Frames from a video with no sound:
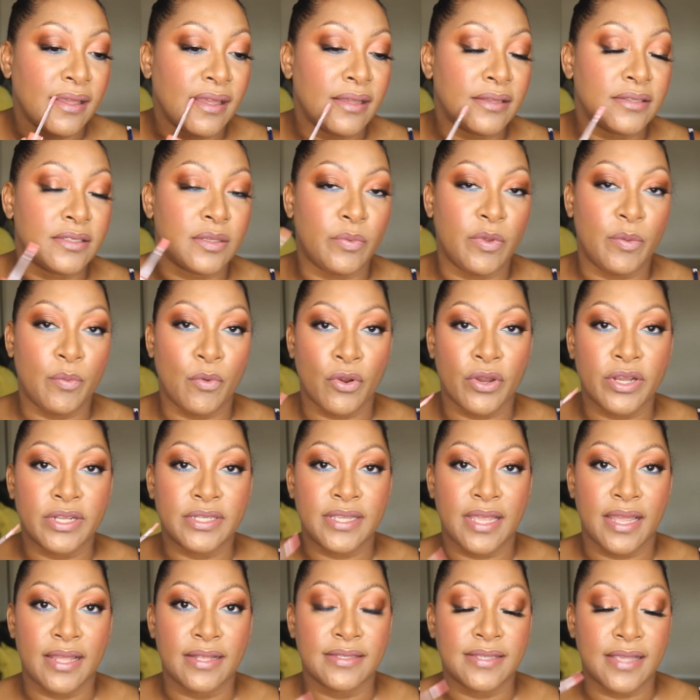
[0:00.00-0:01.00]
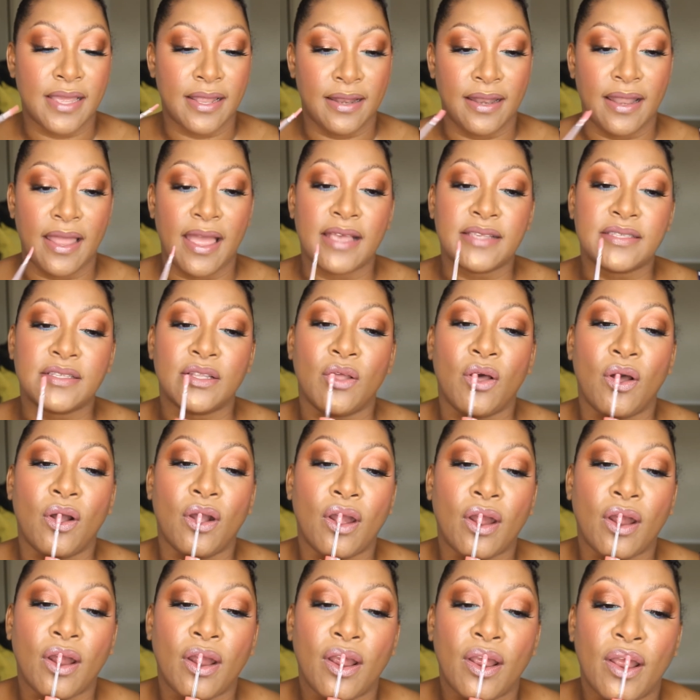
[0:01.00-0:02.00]
to be more intense and last
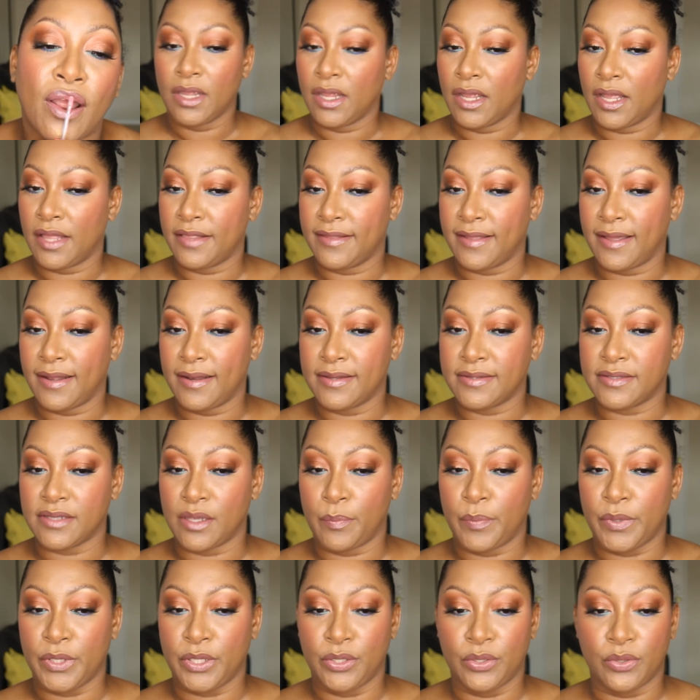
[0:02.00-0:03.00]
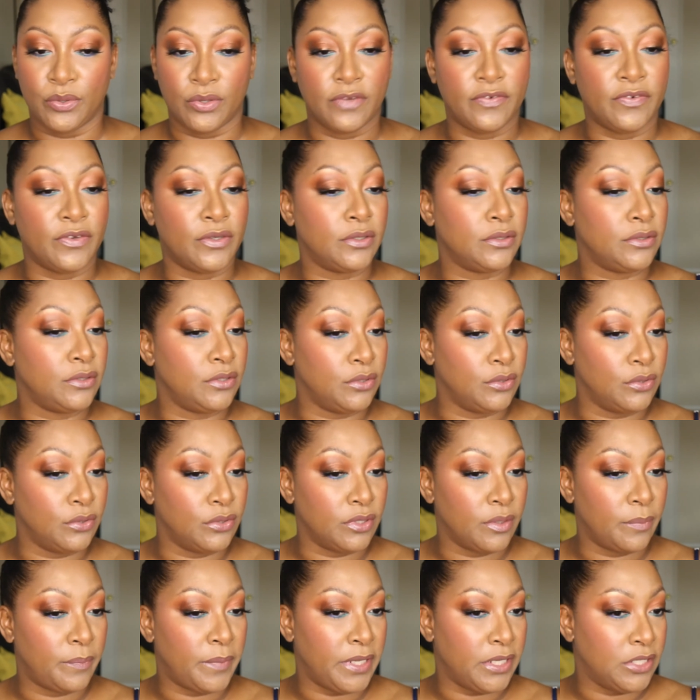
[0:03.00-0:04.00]
longer. And that is a beautiful
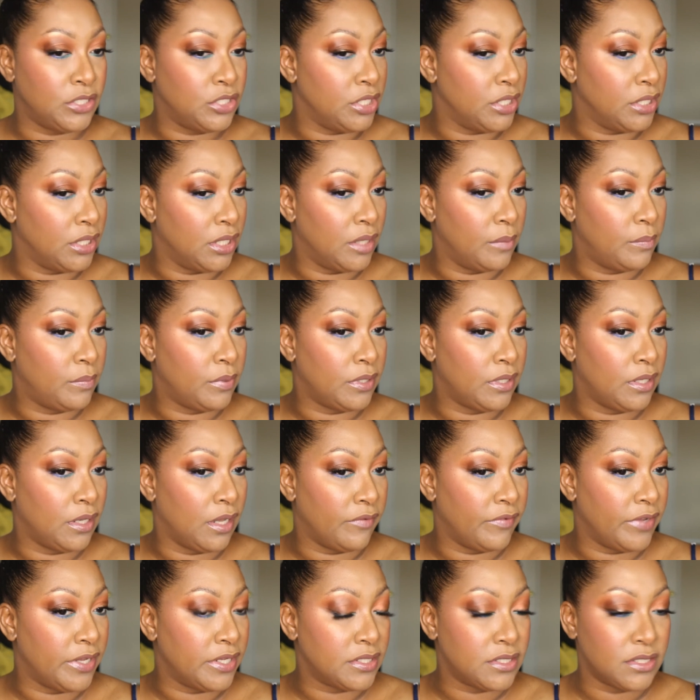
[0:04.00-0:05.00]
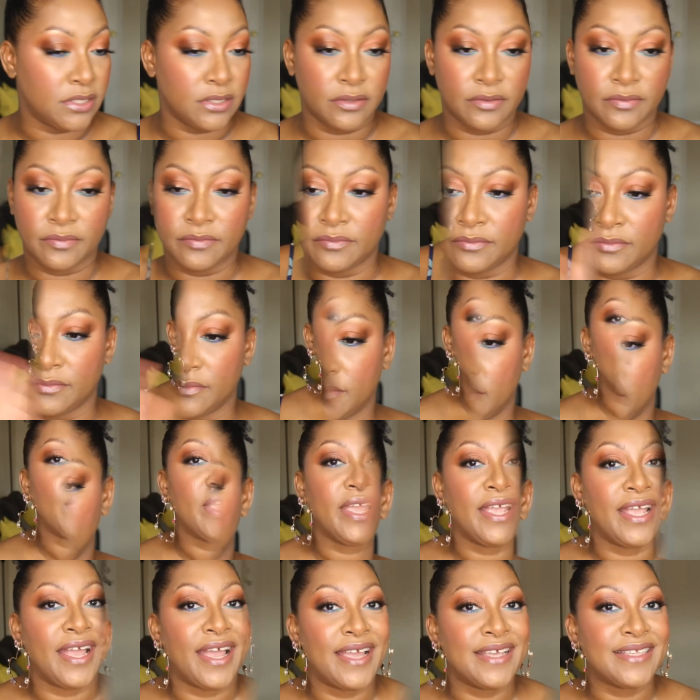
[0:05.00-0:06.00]
nude peachy lip. Love it.
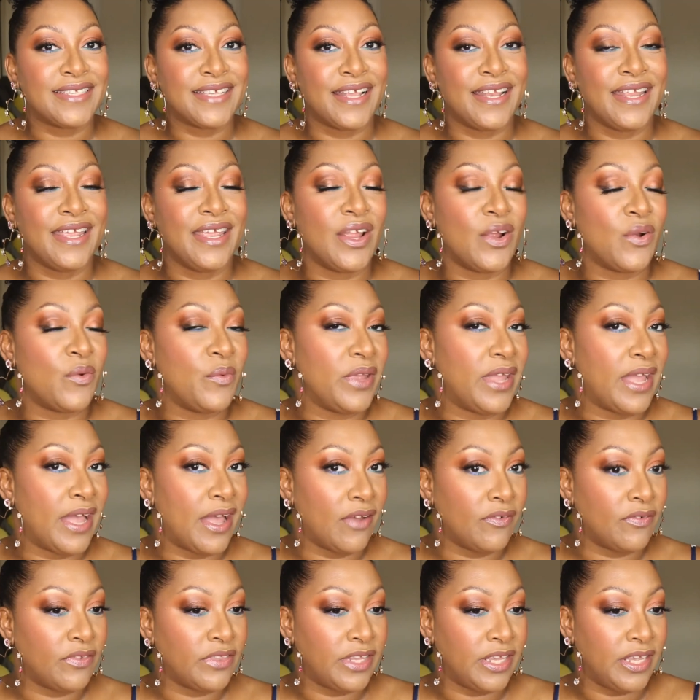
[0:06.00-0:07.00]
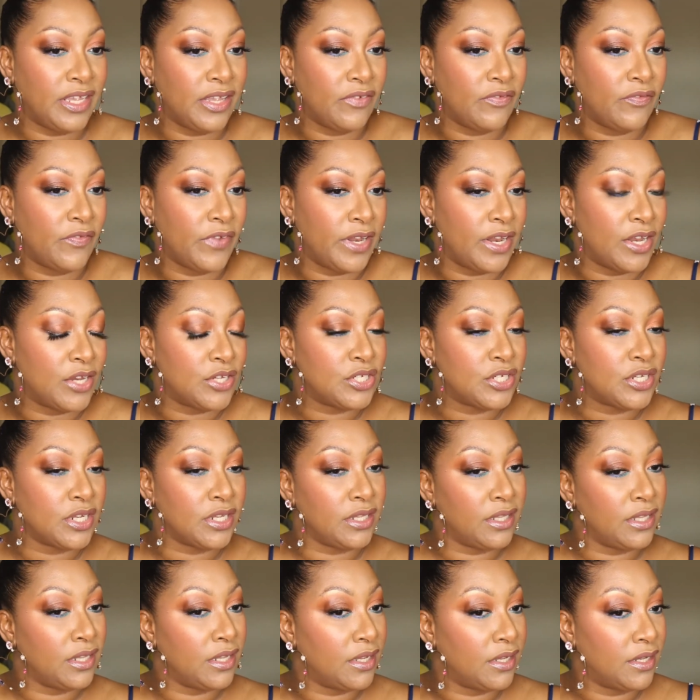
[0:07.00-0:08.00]
Okay guys, and here we have the finished
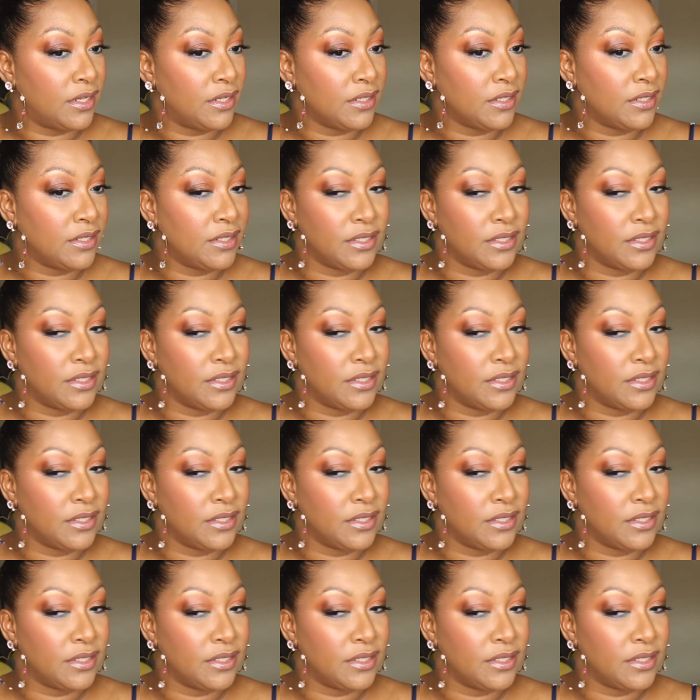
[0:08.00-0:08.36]
look.